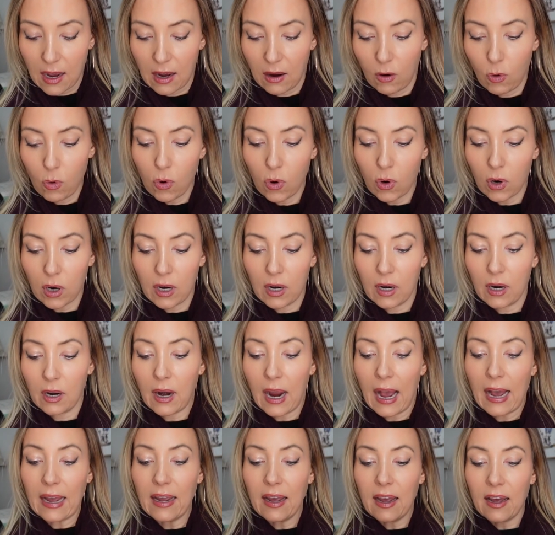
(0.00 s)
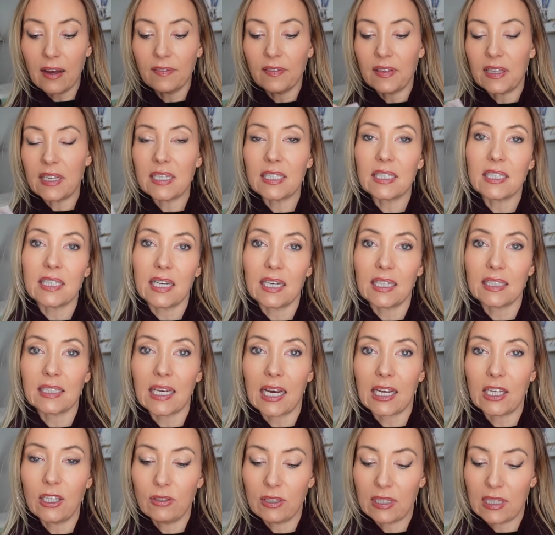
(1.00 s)
or I have these things, I
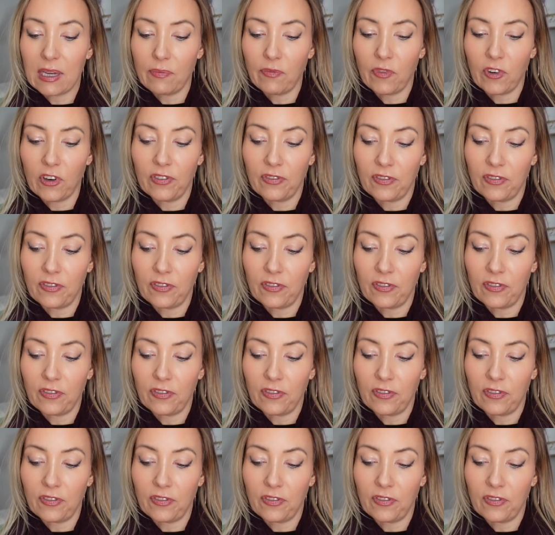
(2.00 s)
use them for